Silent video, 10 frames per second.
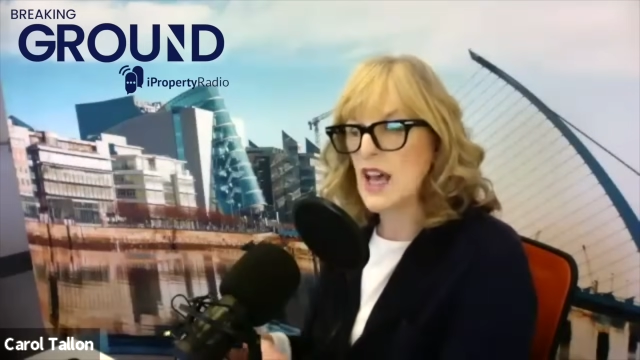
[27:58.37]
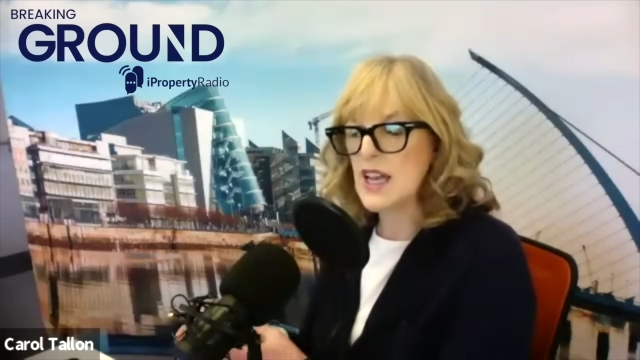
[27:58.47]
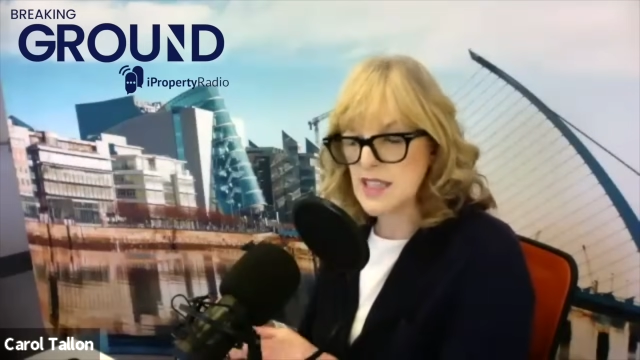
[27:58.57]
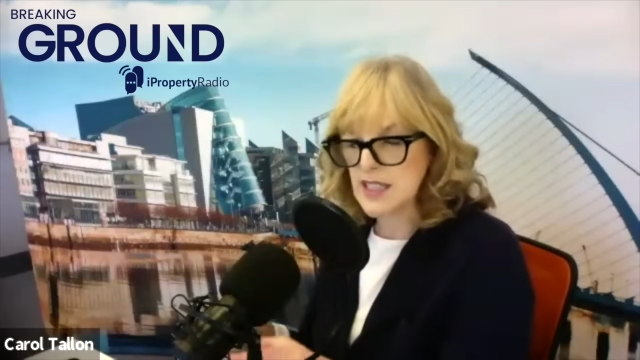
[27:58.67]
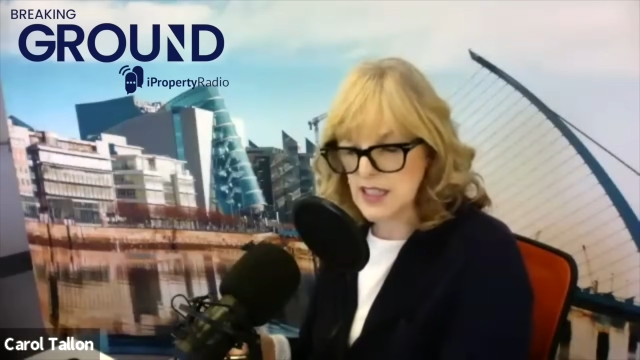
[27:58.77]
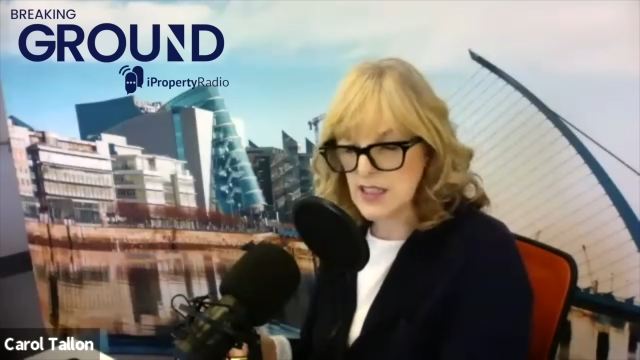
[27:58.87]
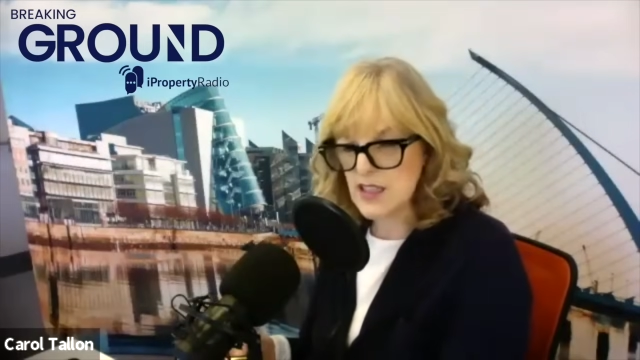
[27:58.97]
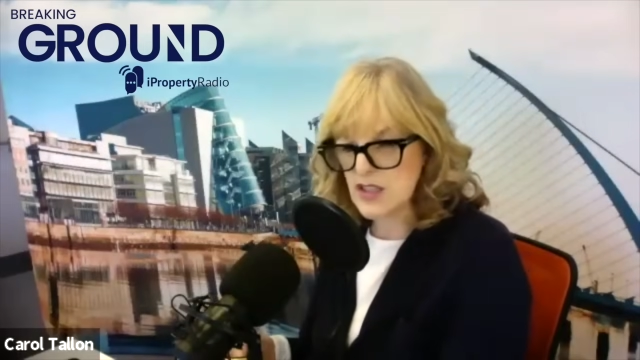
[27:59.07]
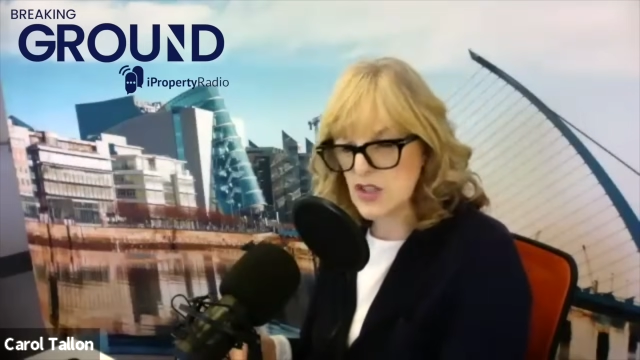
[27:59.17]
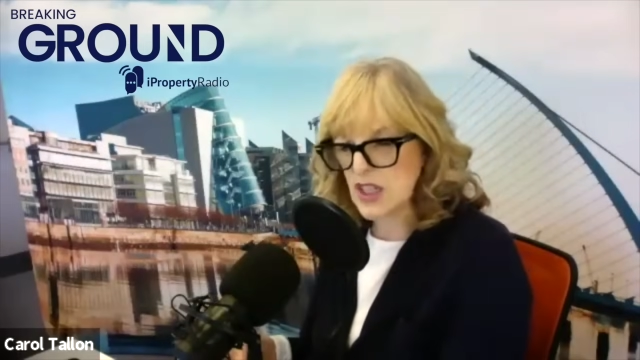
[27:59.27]
as an
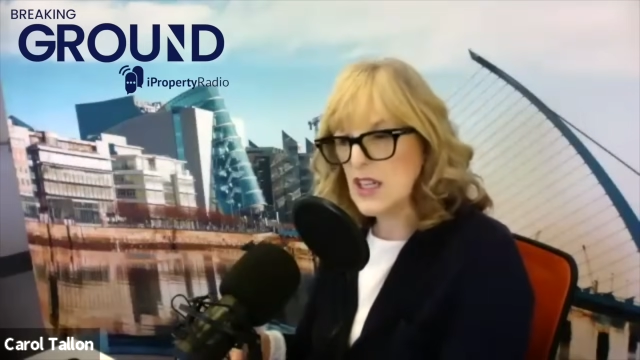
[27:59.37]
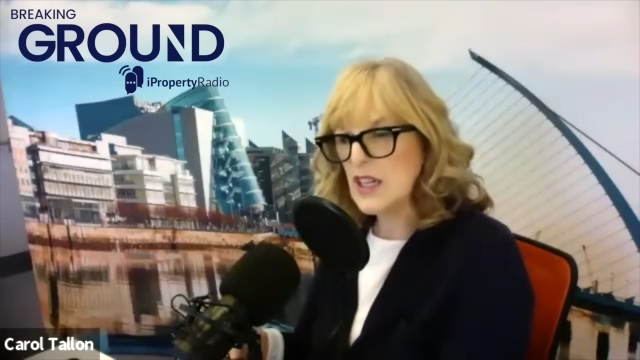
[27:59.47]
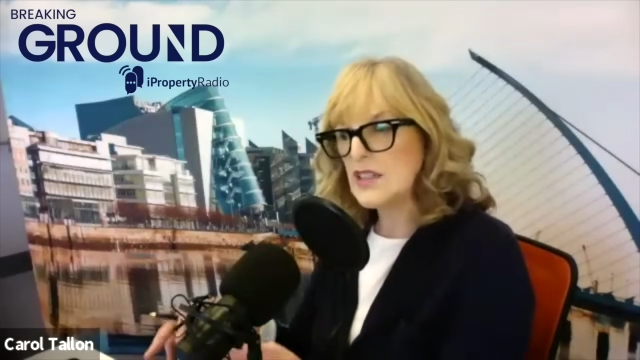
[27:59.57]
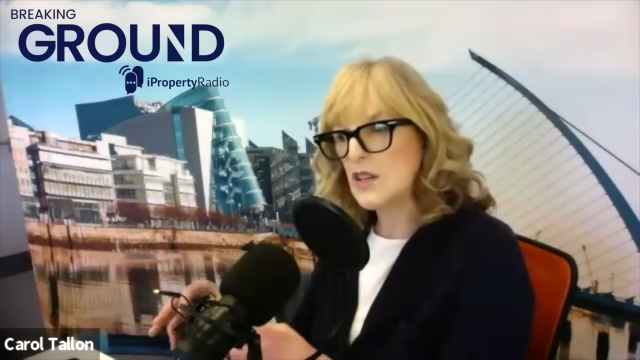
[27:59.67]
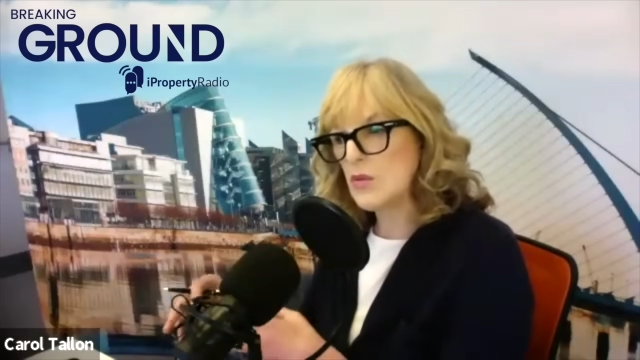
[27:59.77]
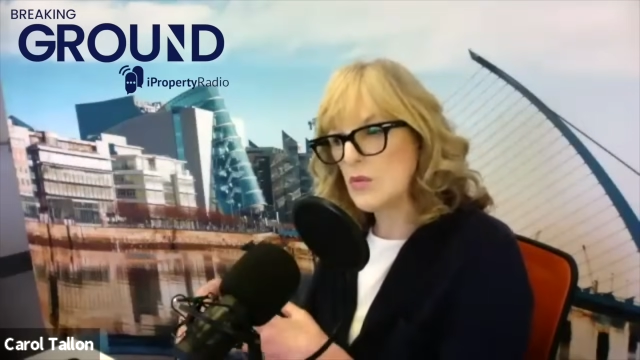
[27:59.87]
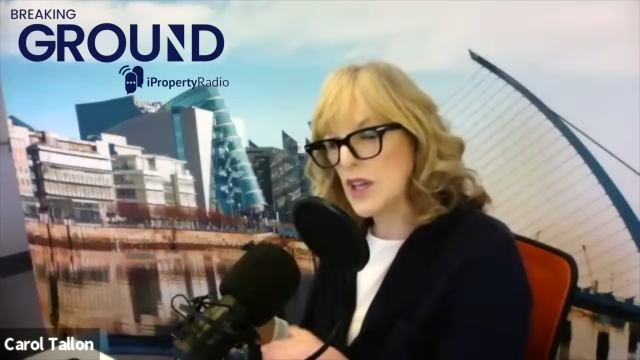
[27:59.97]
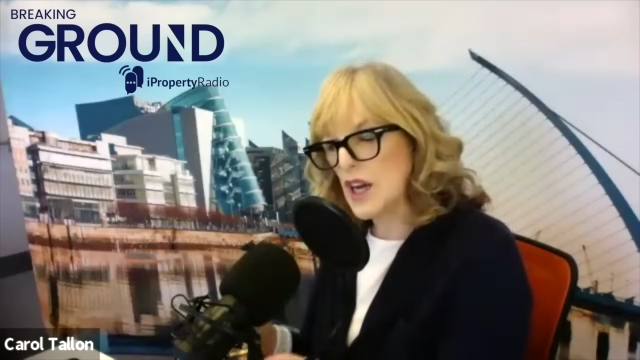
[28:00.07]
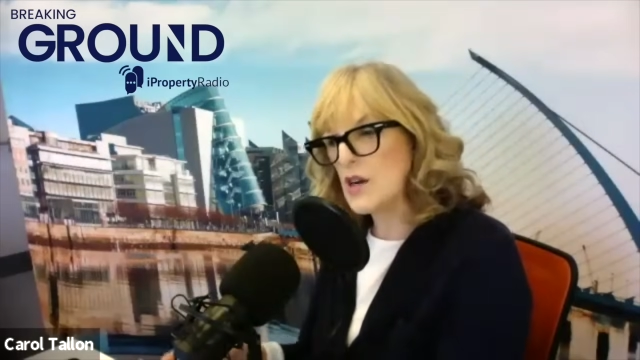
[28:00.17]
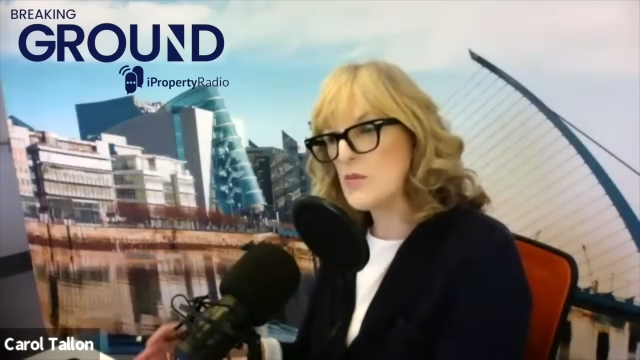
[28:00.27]
industry that
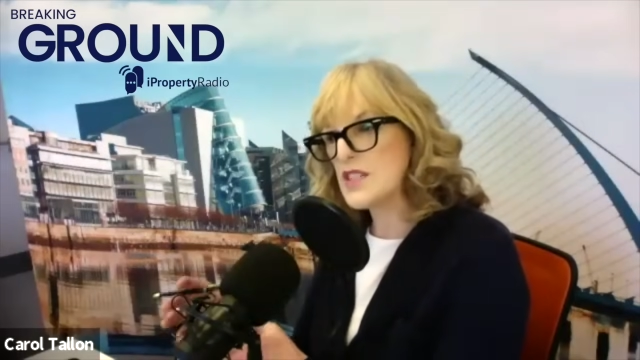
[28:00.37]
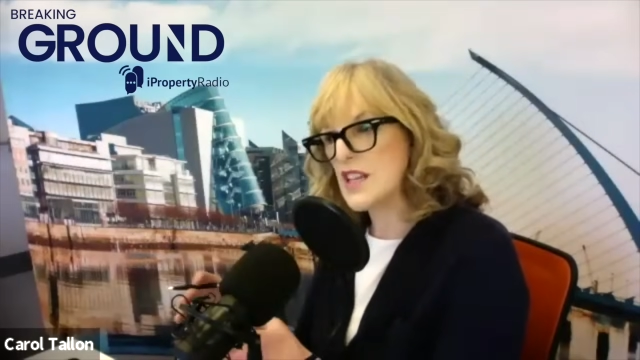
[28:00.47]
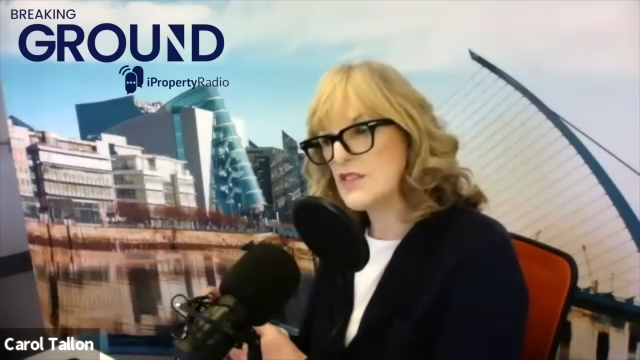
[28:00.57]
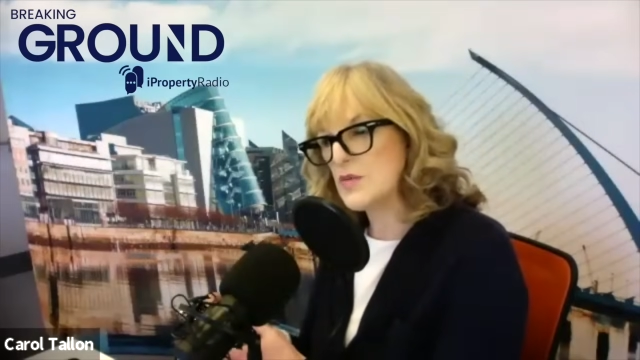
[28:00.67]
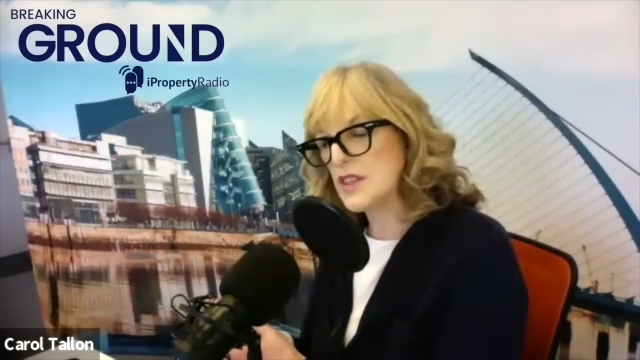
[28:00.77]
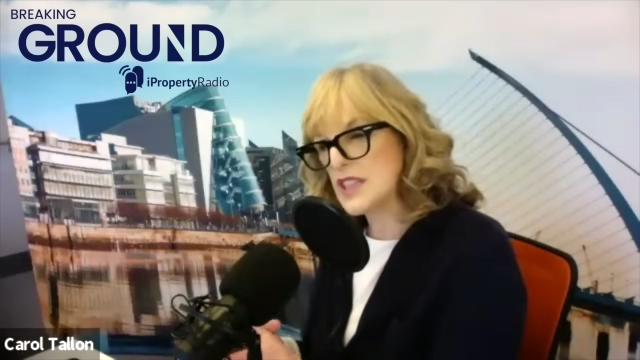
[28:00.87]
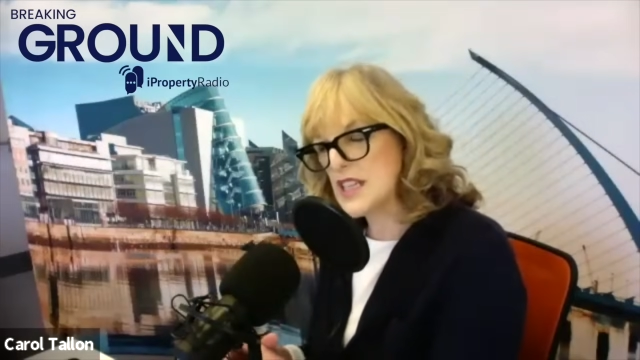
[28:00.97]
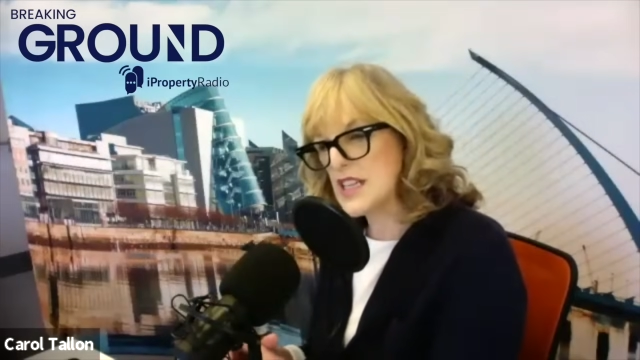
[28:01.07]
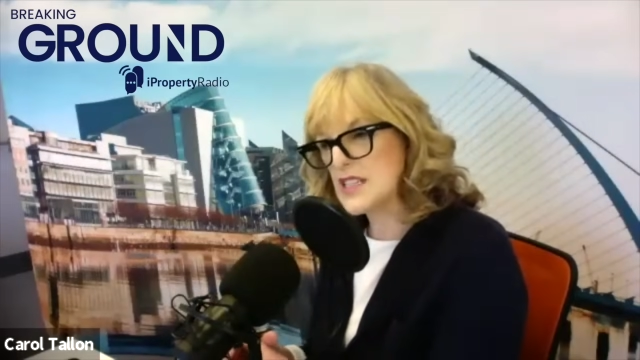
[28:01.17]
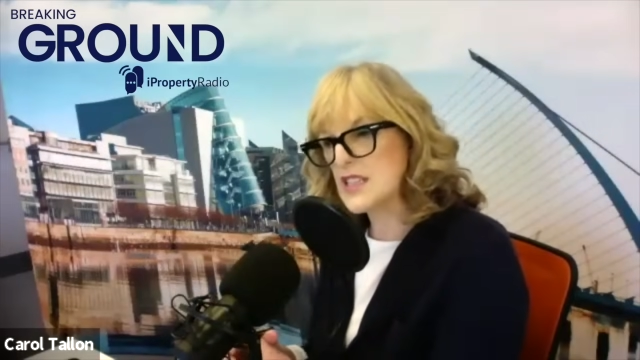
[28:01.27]
we arm ourselves with the
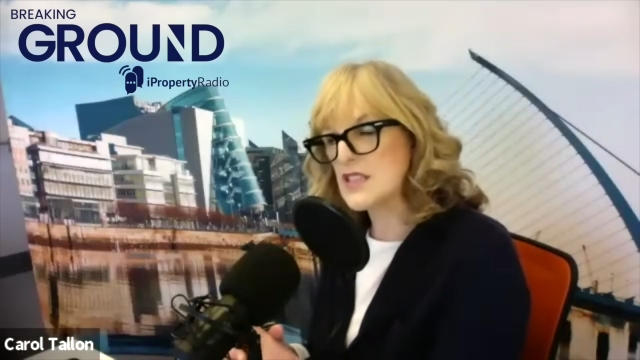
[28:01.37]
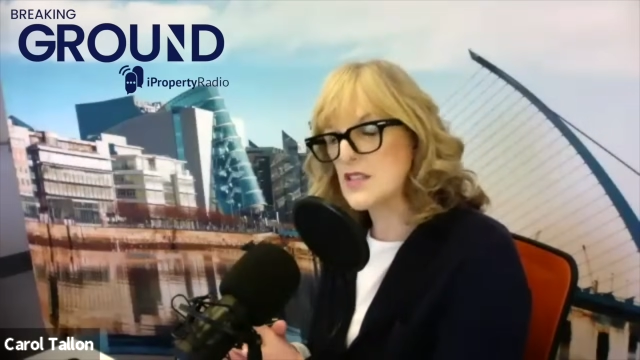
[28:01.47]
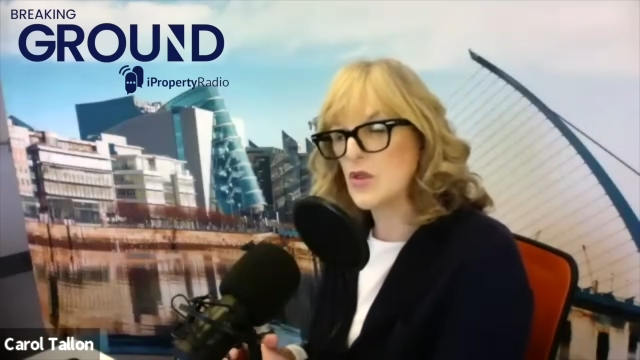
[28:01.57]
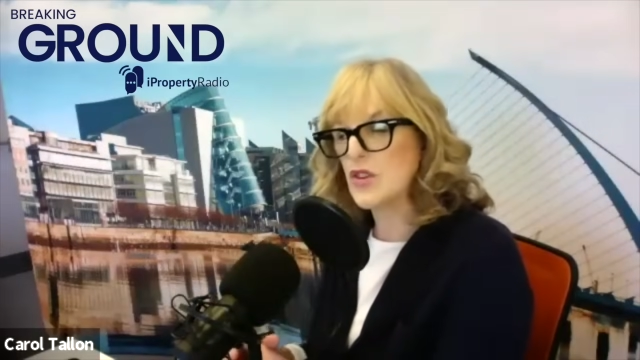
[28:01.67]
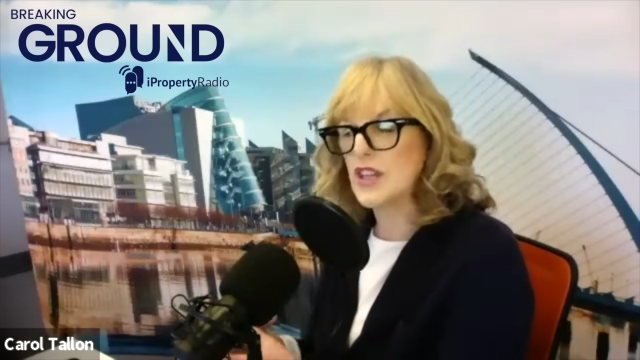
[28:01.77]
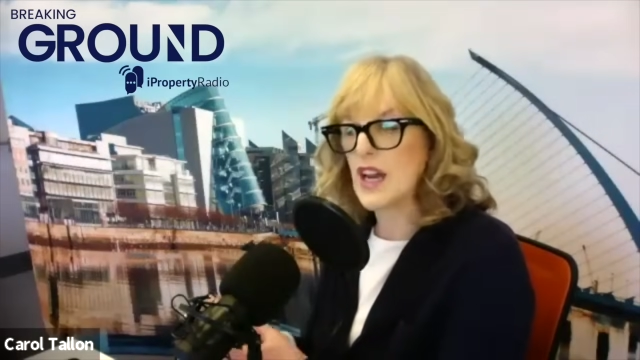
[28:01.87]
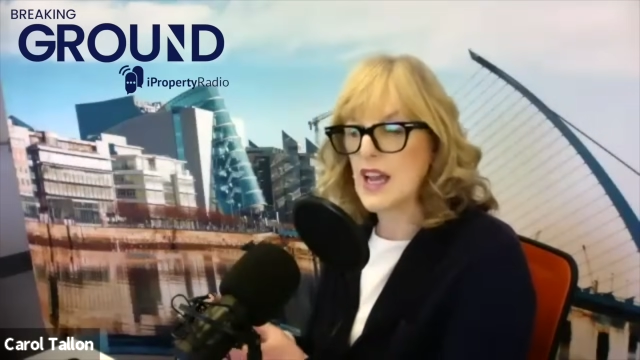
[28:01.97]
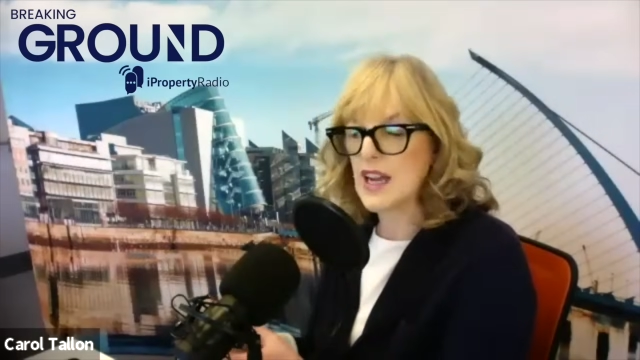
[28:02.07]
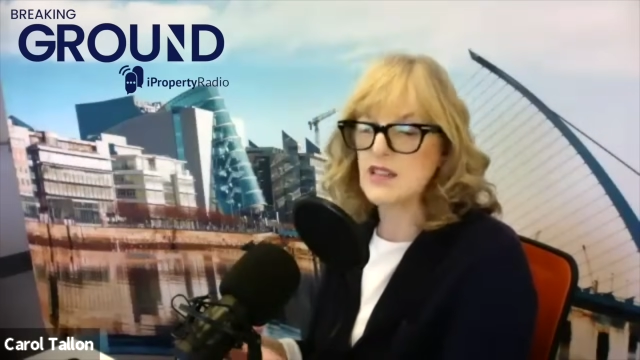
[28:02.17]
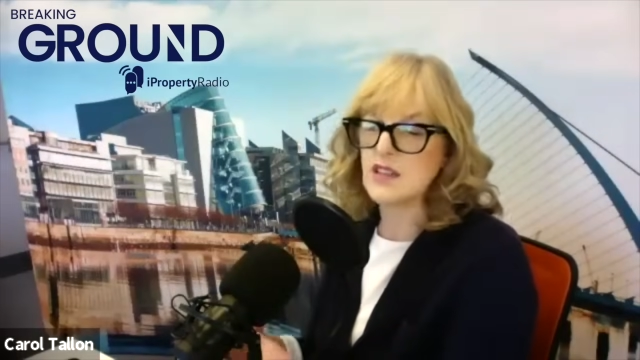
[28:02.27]
data, so that
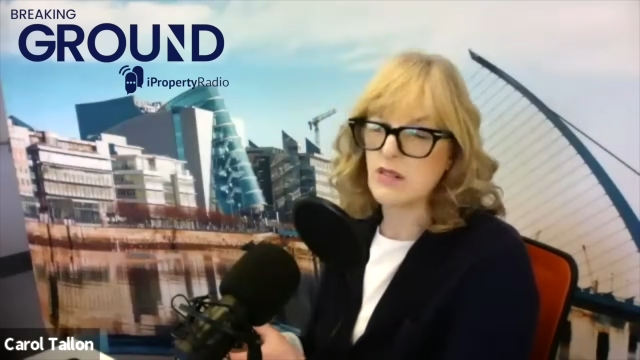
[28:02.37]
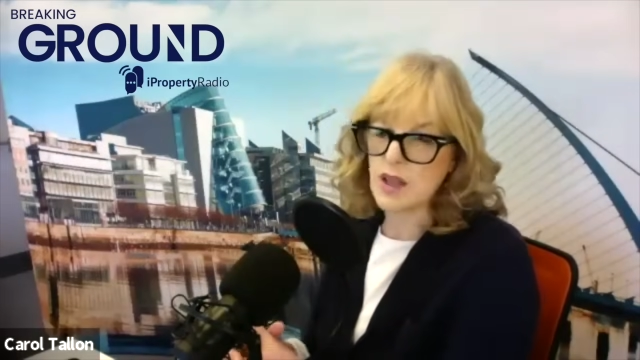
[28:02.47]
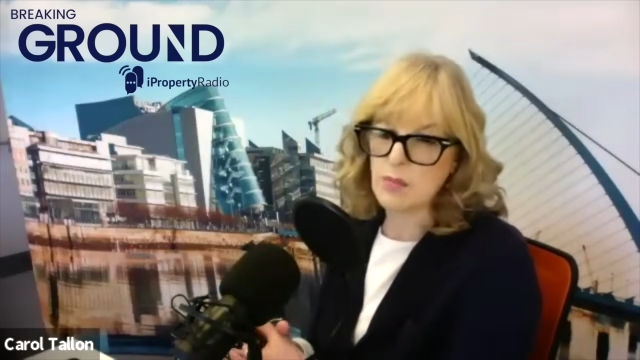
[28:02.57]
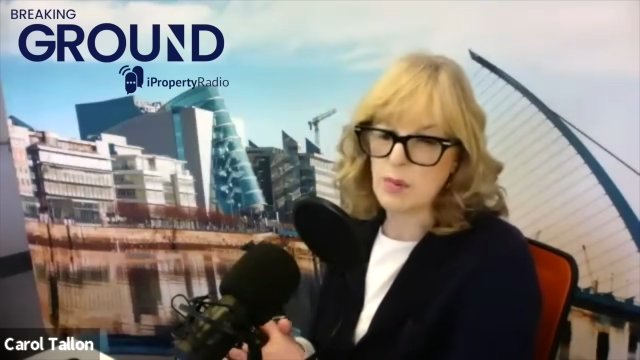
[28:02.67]
actually the right